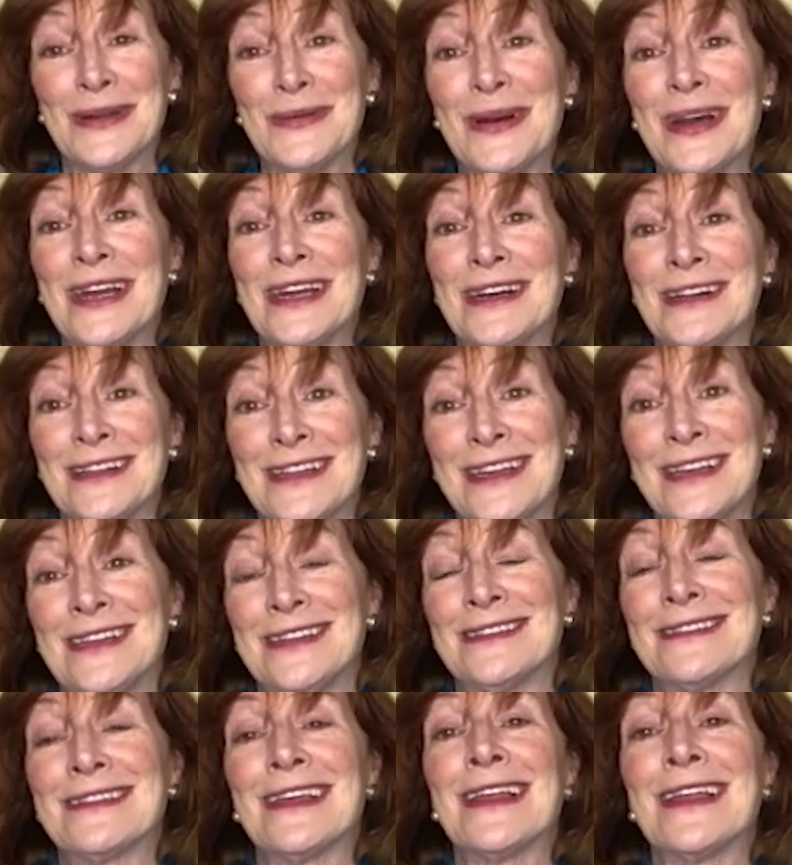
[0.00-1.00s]
a while.
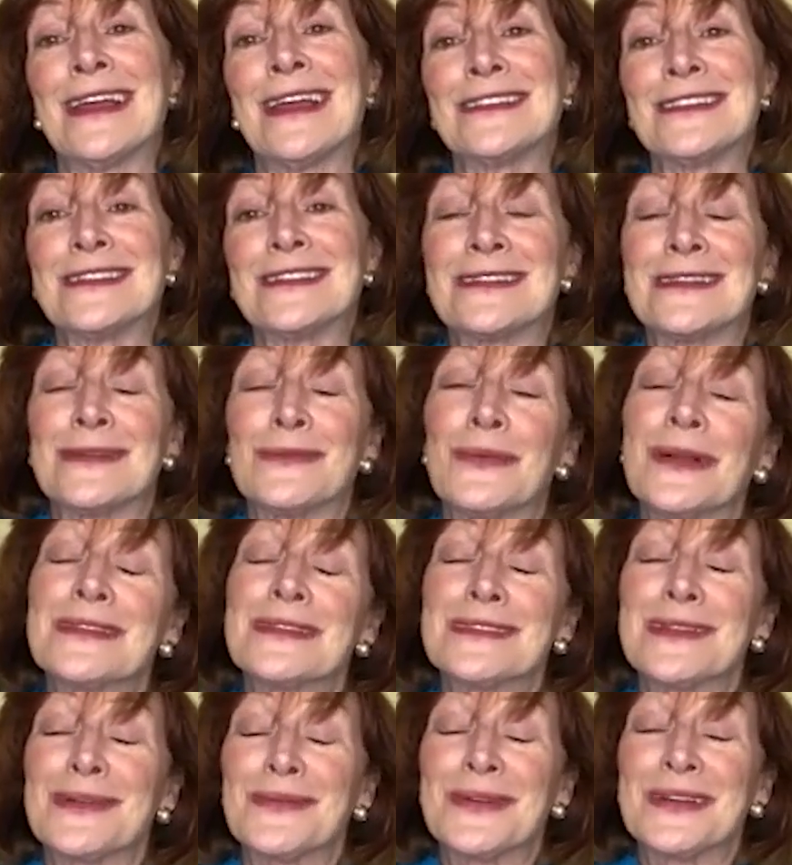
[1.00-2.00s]
And then I just said,
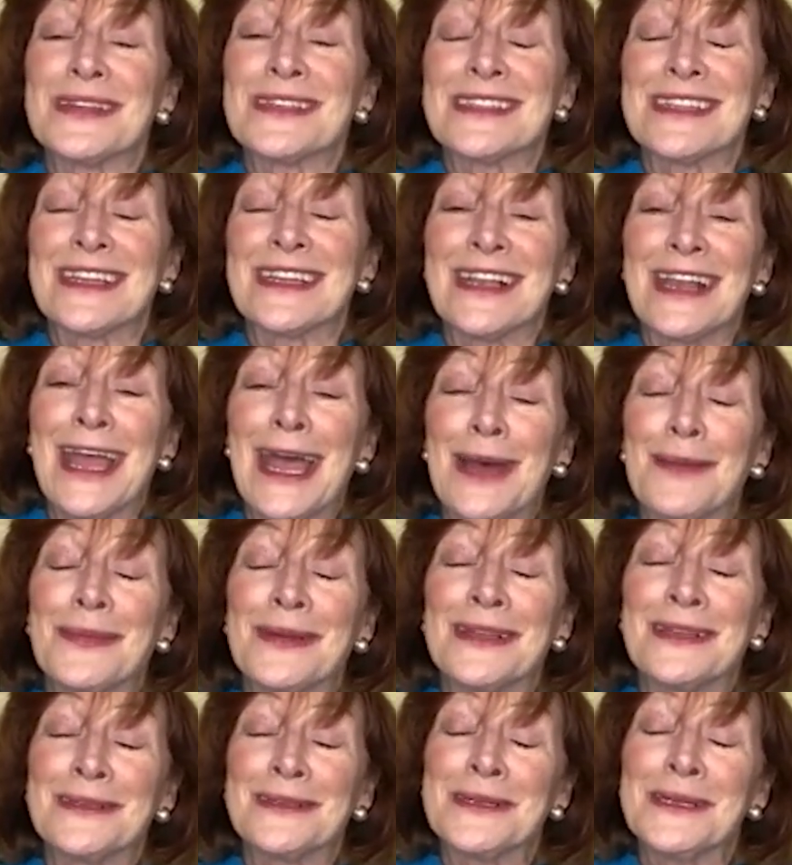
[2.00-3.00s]
what's the worst that can
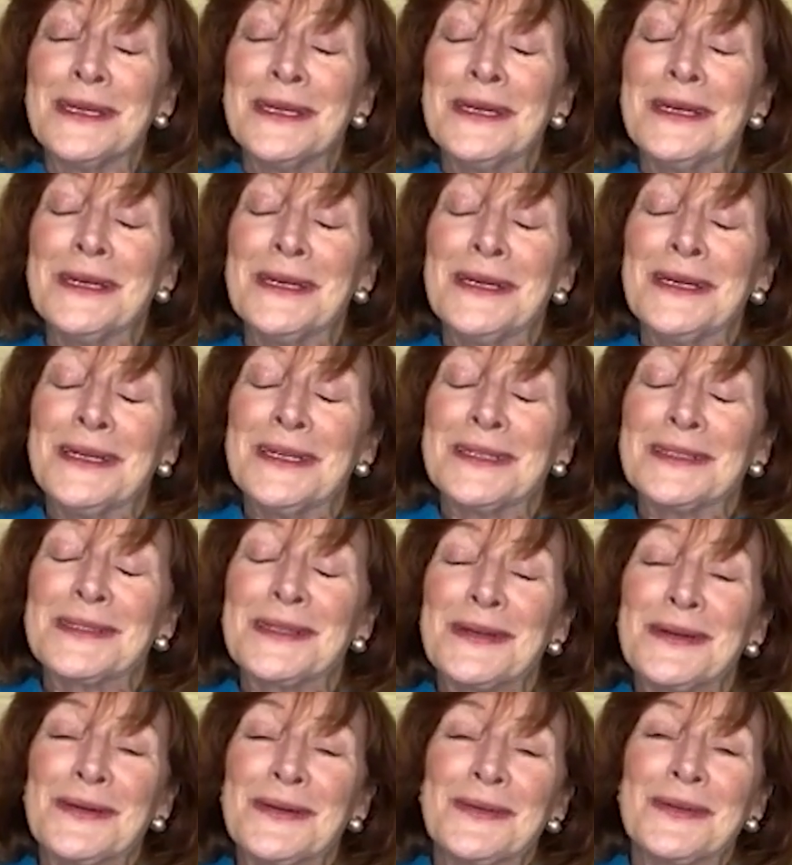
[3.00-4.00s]
happen?
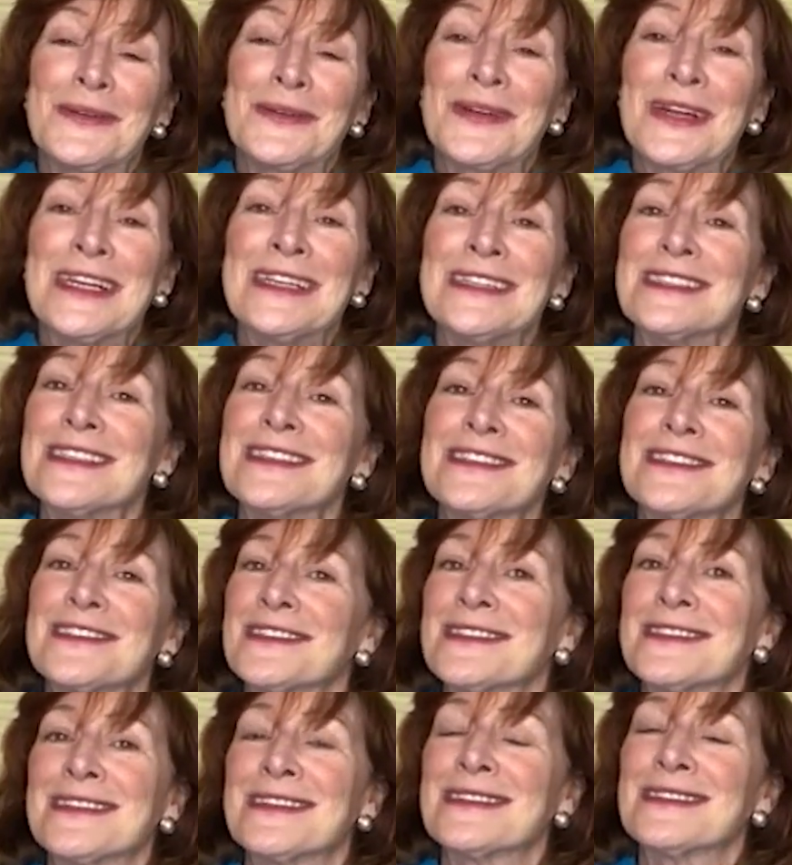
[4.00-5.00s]
So Grace is
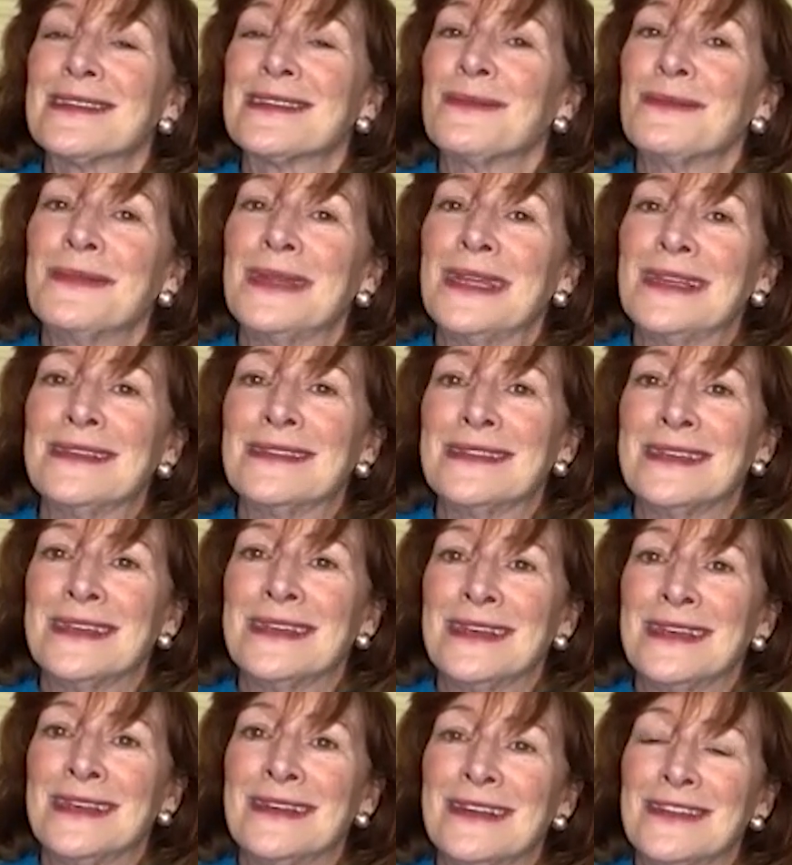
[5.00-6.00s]
just
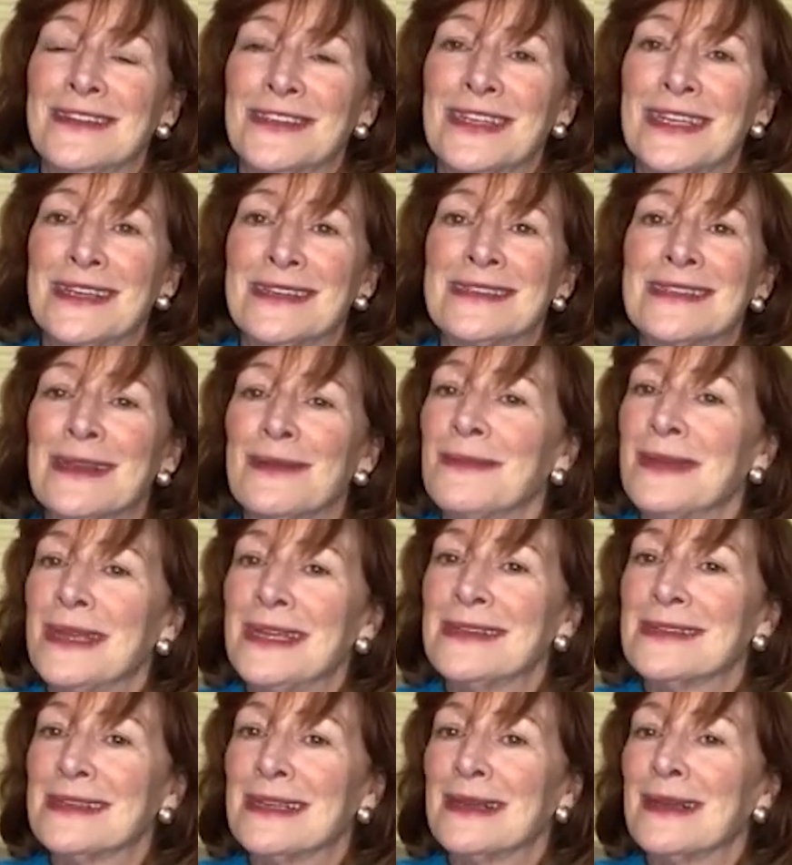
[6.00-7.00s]
she has an
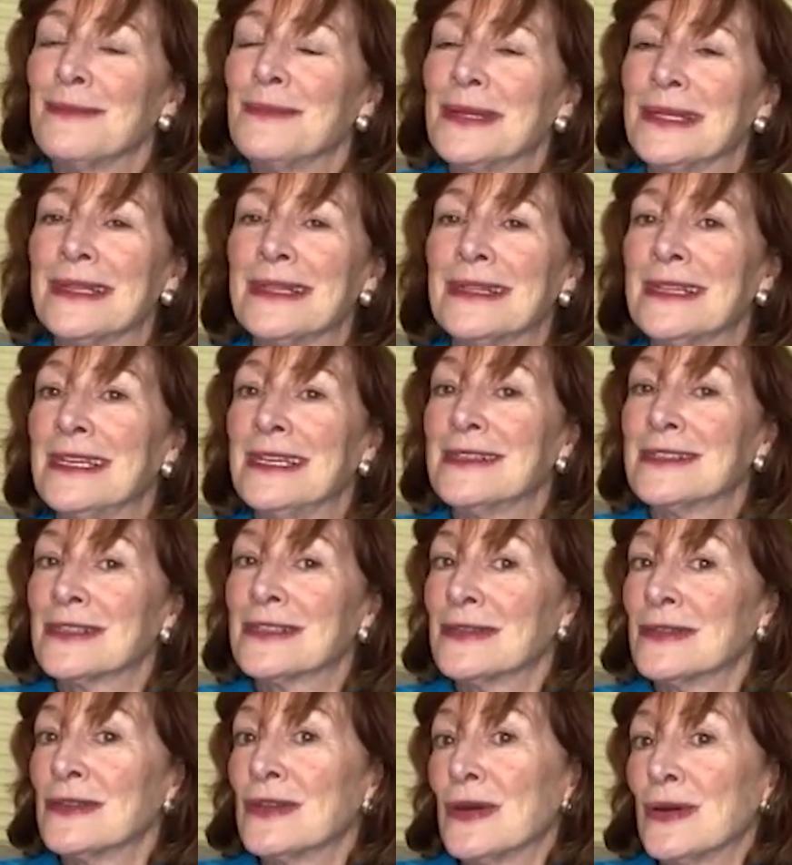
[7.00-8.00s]
amazing ability
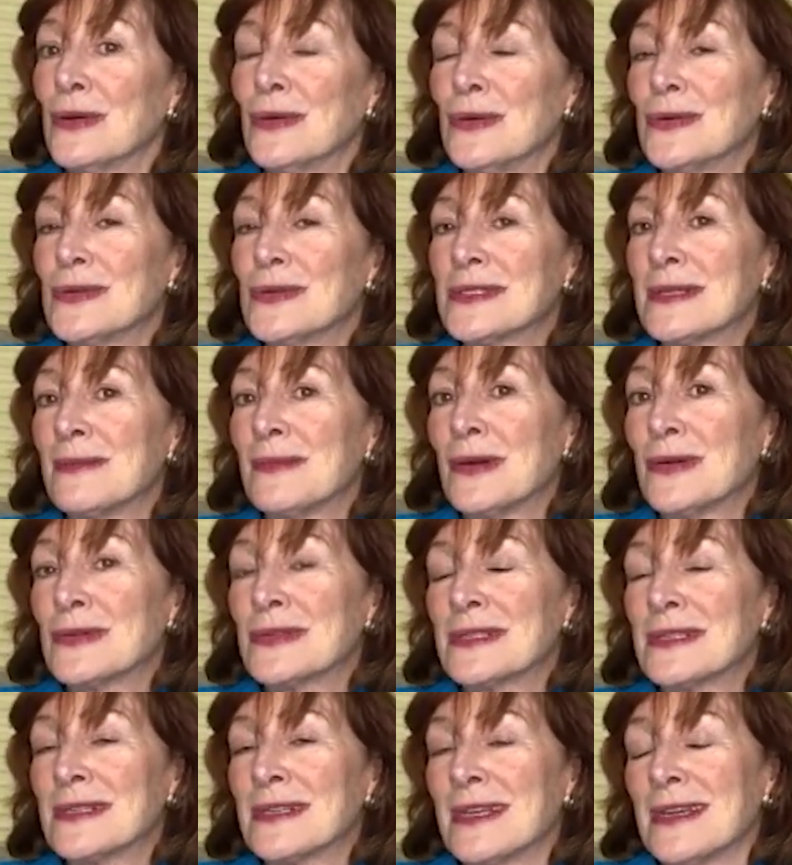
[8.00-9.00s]
to know who's the
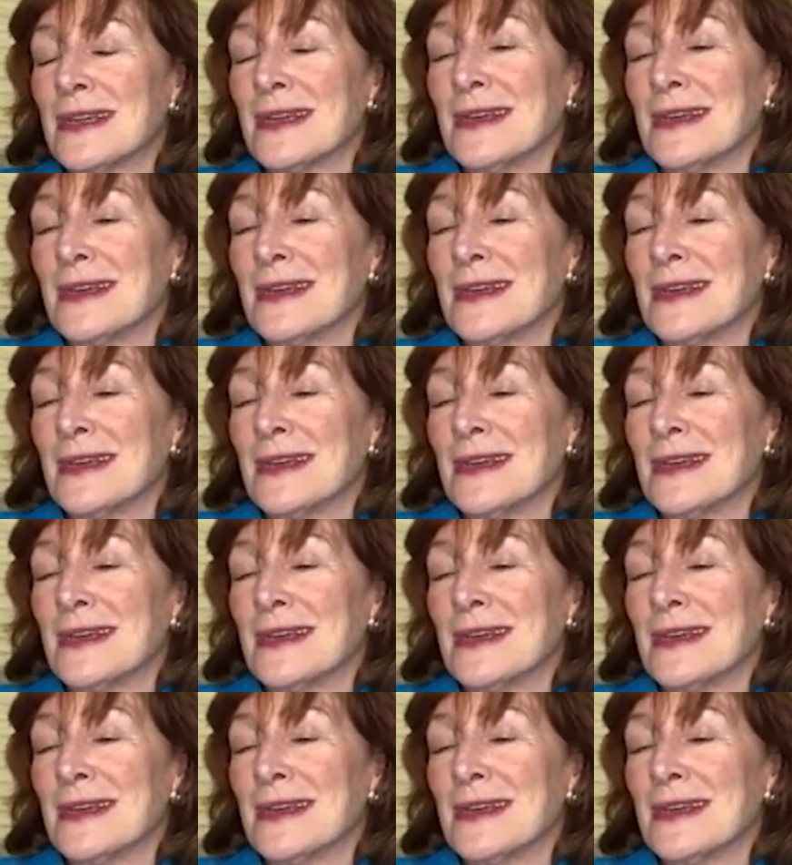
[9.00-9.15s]
most